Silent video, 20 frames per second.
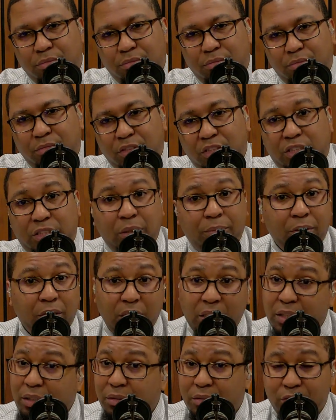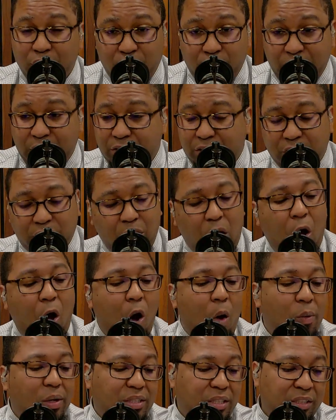Similarly, Jesus
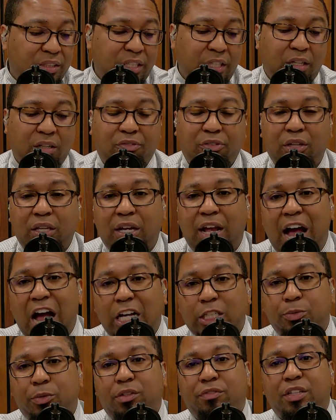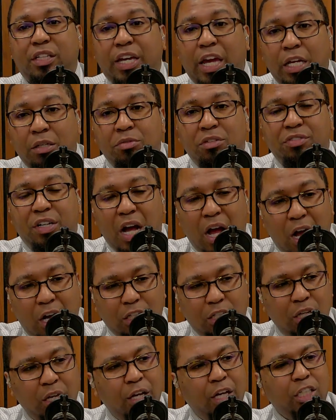always intended for the gospel of the kingdom of God
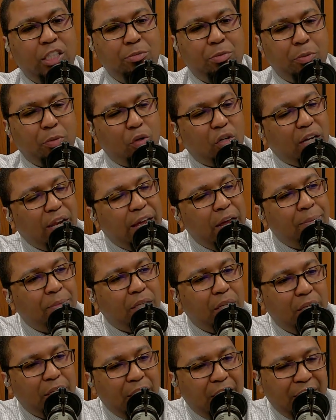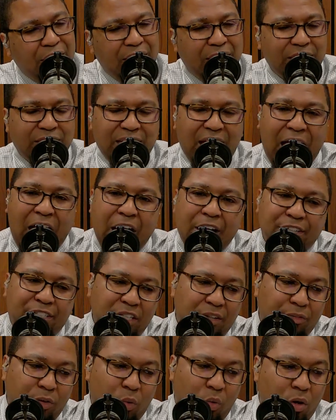to be proclaimed in the entirety
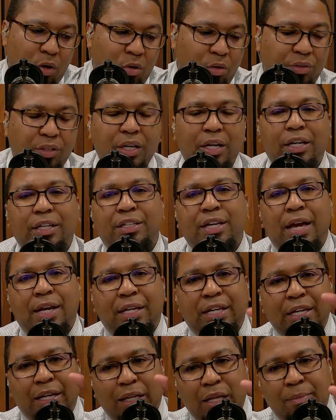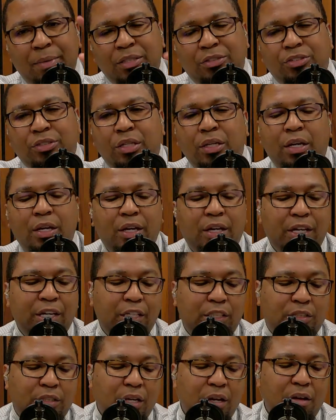of the world, yet he limits
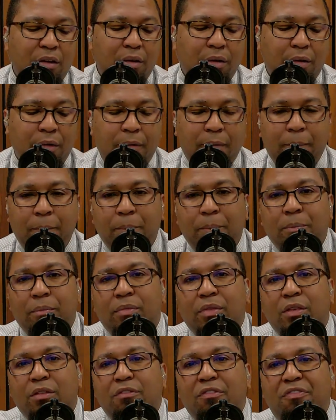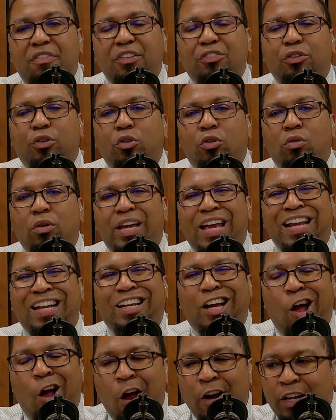his physical
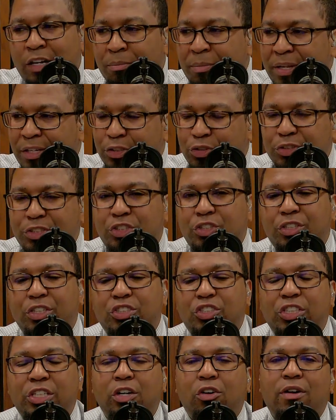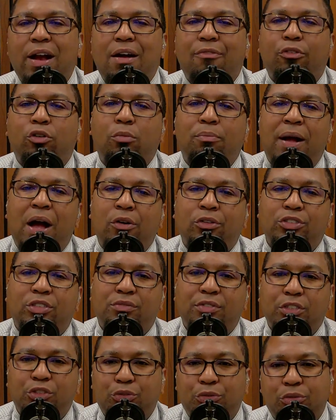incarnate ministry to the geographical boundaries of
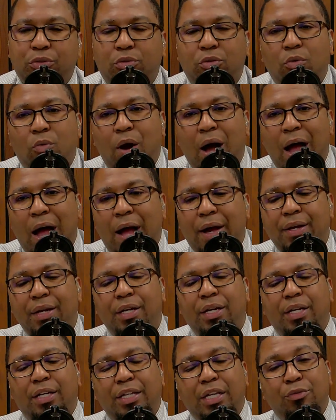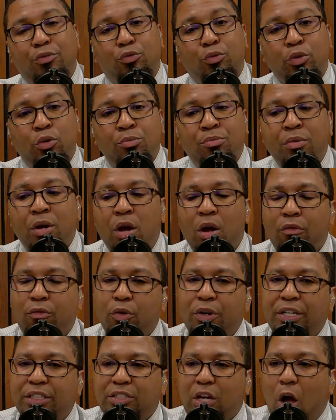Israel. Why? Leaves room for
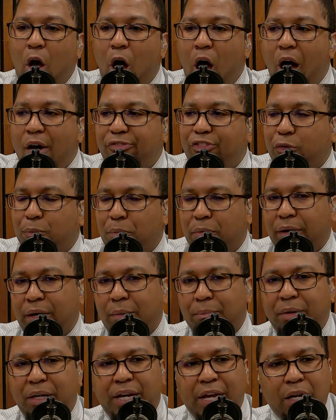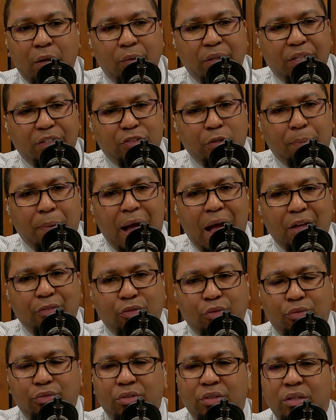his offspring, beginning with his
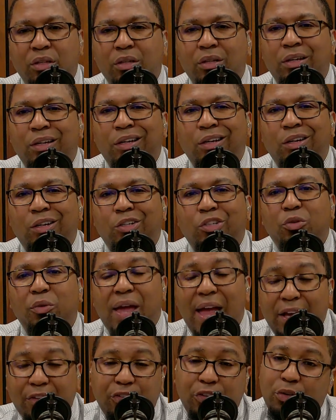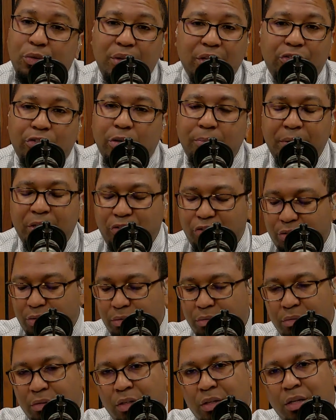apostles, to execute his commission.
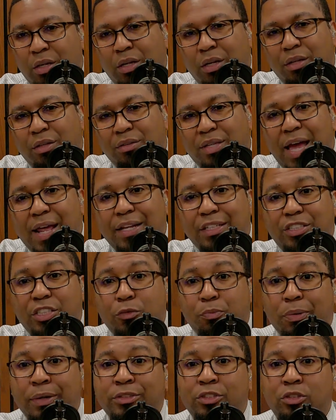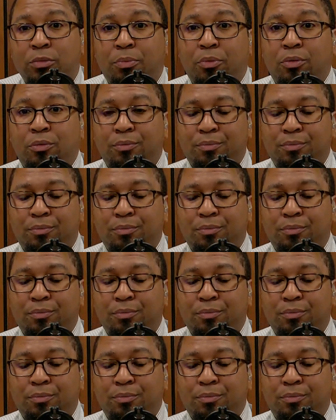That is his principle.